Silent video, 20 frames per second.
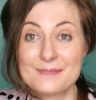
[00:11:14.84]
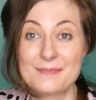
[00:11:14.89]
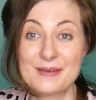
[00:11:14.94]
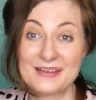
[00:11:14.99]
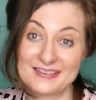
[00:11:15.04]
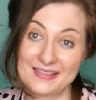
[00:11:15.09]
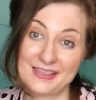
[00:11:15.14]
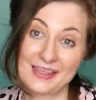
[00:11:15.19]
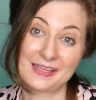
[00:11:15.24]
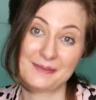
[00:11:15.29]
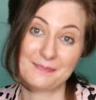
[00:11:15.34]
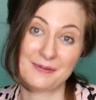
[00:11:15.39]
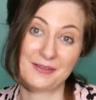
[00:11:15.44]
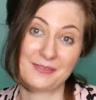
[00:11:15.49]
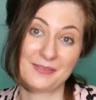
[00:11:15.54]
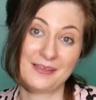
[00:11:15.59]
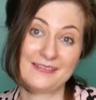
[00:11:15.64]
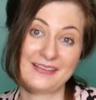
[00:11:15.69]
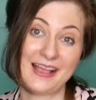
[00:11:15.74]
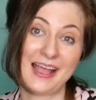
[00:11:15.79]
the best thing
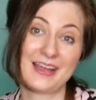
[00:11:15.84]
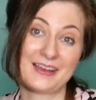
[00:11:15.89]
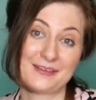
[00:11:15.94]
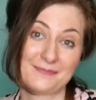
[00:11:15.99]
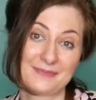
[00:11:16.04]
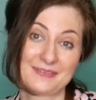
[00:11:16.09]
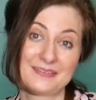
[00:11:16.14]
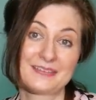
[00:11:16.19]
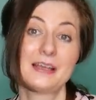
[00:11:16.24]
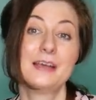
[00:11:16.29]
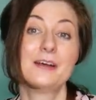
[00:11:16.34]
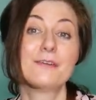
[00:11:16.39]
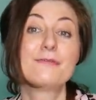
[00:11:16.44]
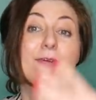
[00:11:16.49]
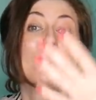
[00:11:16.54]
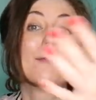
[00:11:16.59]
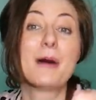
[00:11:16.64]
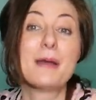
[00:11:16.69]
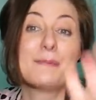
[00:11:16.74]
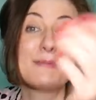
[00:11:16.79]
about these items
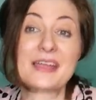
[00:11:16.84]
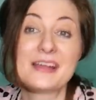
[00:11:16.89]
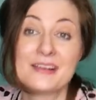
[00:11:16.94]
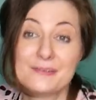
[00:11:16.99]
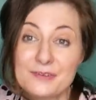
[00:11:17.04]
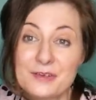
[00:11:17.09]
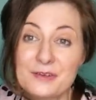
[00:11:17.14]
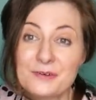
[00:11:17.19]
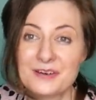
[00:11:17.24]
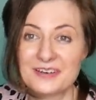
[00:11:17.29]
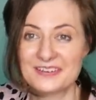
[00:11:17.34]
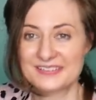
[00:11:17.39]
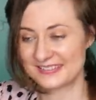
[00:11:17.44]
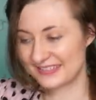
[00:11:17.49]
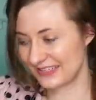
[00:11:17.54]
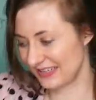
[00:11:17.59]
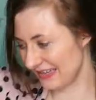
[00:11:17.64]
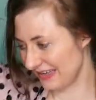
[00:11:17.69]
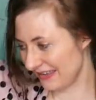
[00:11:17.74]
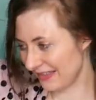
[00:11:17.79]
for my male
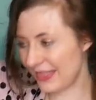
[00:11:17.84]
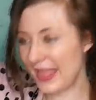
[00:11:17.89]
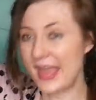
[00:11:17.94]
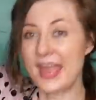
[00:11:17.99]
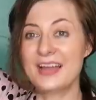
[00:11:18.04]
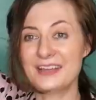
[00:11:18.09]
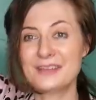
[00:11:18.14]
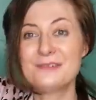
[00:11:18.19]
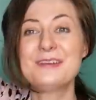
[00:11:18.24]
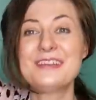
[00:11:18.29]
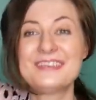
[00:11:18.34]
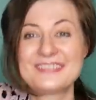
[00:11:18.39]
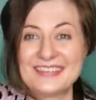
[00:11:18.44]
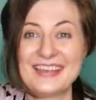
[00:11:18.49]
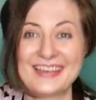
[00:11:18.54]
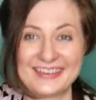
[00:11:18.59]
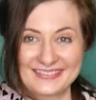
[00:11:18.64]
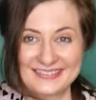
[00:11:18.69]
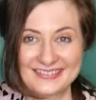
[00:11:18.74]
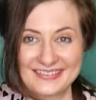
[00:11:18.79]
viewers, they are
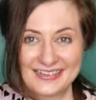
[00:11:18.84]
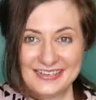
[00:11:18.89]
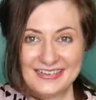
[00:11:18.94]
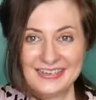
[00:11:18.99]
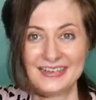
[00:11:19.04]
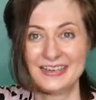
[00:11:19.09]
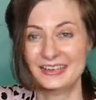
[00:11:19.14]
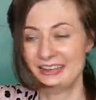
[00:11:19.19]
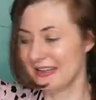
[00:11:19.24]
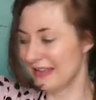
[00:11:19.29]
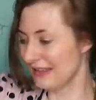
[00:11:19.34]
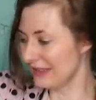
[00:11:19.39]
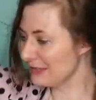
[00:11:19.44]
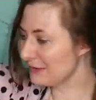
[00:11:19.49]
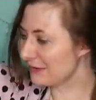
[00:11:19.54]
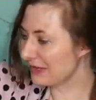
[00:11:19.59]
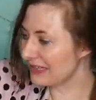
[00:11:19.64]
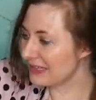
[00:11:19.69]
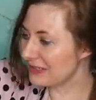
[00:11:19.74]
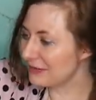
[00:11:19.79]
unisex.
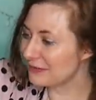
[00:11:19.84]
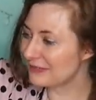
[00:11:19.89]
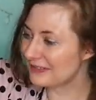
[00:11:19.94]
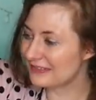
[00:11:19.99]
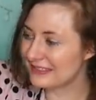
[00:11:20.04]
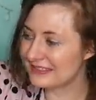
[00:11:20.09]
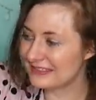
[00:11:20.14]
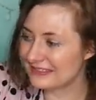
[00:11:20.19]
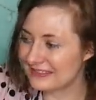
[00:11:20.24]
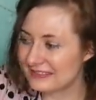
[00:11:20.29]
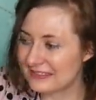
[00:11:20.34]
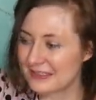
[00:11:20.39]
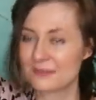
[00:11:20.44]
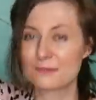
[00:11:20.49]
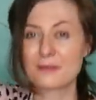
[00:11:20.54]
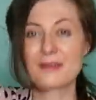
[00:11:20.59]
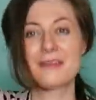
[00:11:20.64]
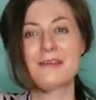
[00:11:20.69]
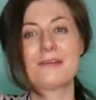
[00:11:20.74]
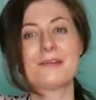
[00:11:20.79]
You can use this
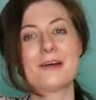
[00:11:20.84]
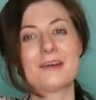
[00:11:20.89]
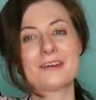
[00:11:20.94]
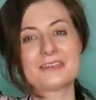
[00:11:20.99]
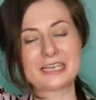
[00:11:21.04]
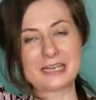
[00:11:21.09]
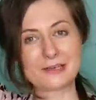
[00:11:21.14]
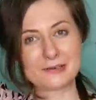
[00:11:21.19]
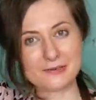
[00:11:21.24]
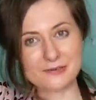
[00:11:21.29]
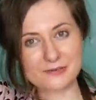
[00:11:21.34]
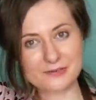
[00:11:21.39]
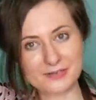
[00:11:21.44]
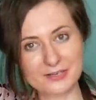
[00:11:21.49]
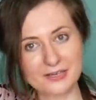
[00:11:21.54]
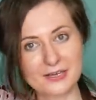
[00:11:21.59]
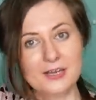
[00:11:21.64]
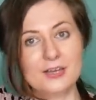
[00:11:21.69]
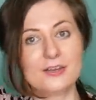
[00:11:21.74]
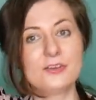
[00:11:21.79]
with your lockdown
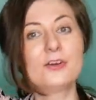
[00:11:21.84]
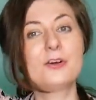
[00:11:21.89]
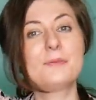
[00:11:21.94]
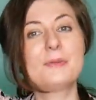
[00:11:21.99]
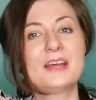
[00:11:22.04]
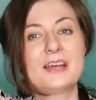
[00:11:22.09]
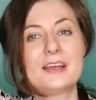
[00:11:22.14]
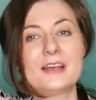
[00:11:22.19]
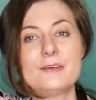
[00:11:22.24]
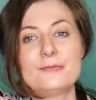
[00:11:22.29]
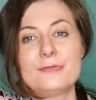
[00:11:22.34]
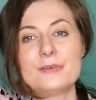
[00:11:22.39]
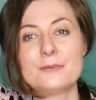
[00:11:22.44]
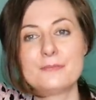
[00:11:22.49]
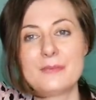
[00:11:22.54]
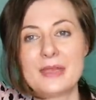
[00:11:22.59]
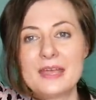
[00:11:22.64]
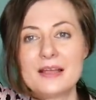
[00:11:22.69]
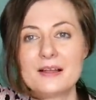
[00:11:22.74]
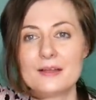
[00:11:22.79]
look no matter if you're
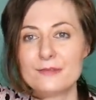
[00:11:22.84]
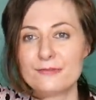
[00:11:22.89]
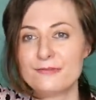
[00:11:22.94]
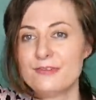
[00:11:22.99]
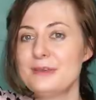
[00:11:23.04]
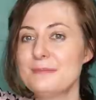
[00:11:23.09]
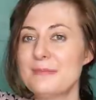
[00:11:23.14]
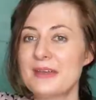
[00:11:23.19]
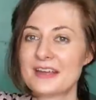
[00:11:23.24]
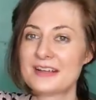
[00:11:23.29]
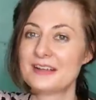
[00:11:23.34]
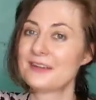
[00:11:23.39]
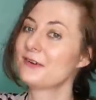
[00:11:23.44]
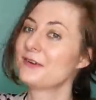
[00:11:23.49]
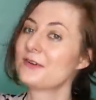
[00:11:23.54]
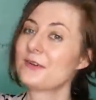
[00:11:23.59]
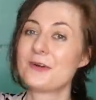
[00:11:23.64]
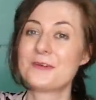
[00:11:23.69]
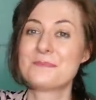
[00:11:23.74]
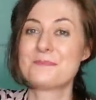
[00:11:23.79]
male or female
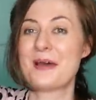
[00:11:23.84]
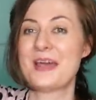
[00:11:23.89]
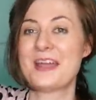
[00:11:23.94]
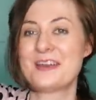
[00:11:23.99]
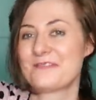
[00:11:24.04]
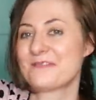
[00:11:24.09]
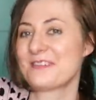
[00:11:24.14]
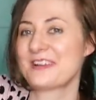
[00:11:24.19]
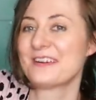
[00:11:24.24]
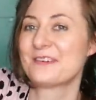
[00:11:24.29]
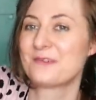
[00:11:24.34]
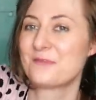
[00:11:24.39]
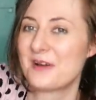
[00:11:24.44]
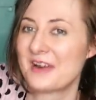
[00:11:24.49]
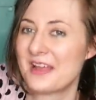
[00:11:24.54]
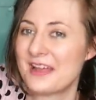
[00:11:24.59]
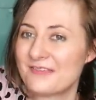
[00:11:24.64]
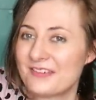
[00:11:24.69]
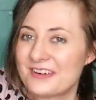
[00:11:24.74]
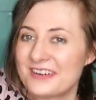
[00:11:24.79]
or non-binary or
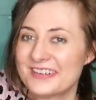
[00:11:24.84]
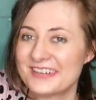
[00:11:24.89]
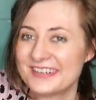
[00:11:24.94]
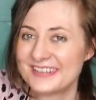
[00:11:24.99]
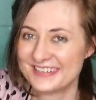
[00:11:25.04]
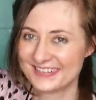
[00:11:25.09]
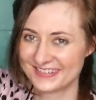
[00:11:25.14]
whatever.